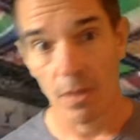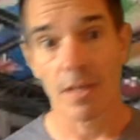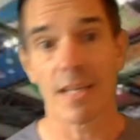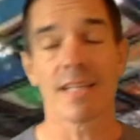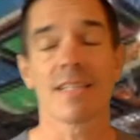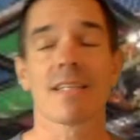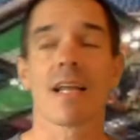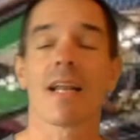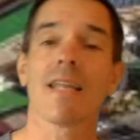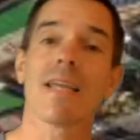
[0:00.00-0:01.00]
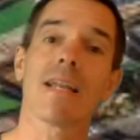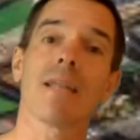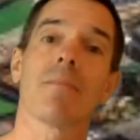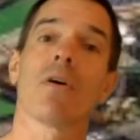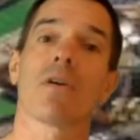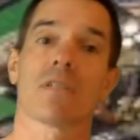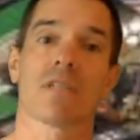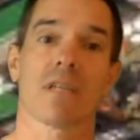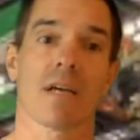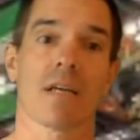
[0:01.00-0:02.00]
It is clearly marketing
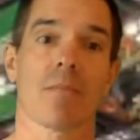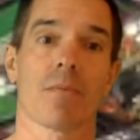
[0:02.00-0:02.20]
hype.